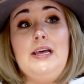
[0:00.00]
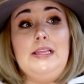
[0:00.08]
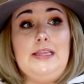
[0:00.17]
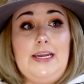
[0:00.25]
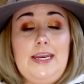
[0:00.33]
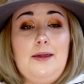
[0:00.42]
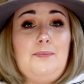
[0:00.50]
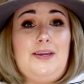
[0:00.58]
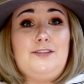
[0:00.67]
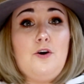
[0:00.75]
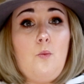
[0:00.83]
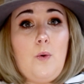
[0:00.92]
leading me
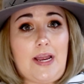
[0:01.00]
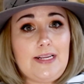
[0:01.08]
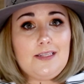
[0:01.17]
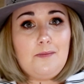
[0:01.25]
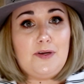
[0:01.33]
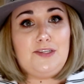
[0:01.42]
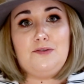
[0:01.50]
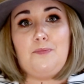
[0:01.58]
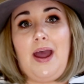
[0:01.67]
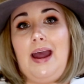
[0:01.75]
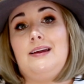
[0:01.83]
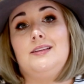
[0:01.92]
to waste a bunch of
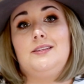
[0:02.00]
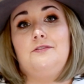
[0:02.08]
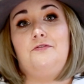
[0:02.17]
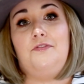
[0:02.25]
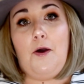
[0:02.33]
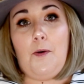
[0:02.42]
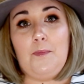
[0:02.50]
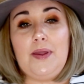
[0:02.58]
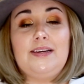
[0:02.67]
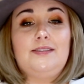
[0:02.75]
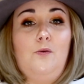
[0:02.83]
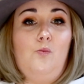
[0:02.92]
packets of film
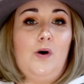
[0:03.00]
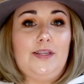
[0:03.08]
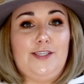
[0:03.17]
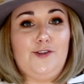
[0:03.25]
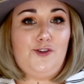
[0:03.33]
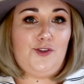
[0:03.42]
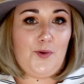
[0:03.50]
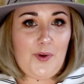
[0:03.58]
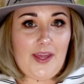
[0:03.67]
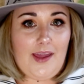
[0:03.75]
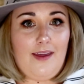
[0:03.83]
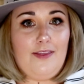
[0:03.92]
because I wasn't
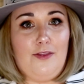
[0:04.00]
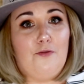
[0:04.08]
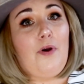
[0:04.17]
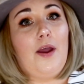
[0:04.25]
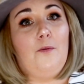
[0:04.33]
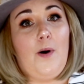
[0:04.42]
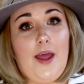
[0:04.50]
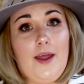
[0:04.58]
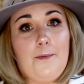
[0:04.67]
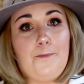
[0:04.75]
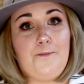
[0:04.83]
shooting it in the right way.